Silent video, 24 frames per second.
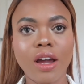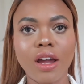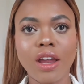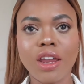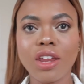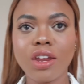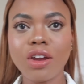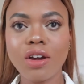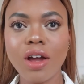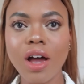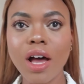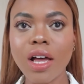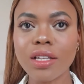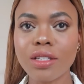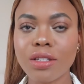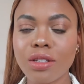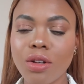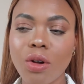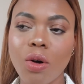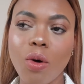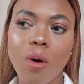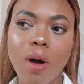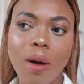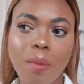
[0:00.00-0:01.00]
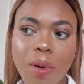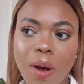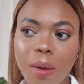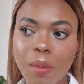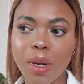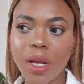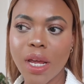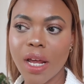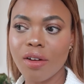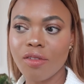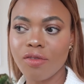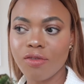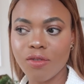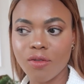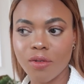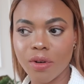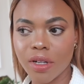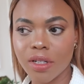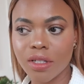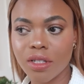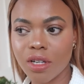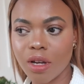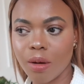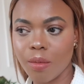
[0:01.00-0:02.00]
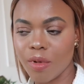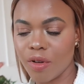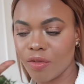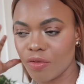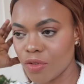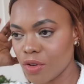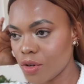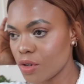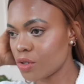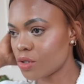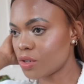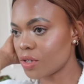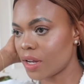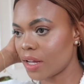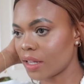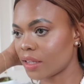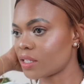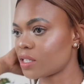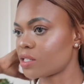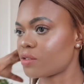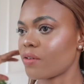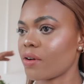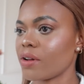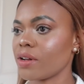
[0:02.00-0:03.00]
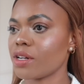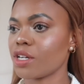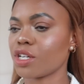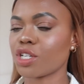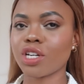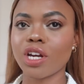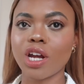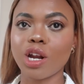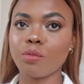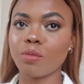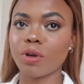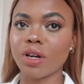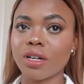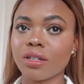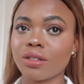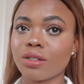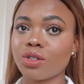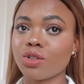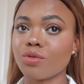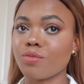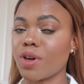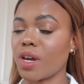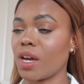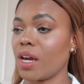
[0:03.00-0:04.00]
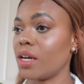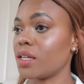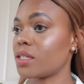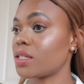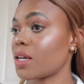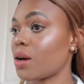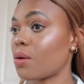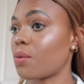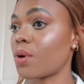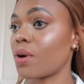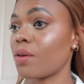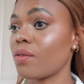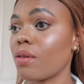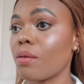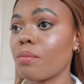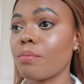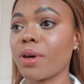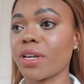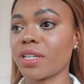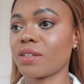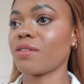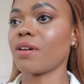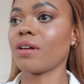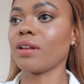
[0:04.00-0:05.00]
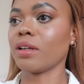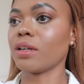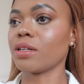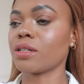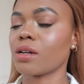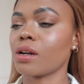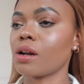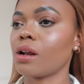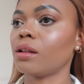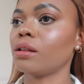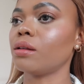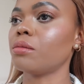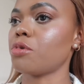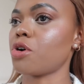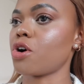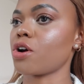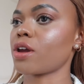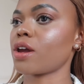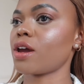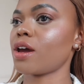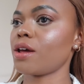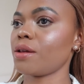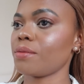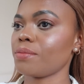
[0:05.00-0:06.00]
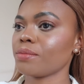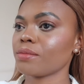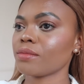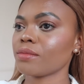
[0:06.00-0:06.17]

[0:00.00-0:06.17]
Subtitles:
You guys know I probably influenced some of you to get this foundation because to me it's like one of the best foundation on the market.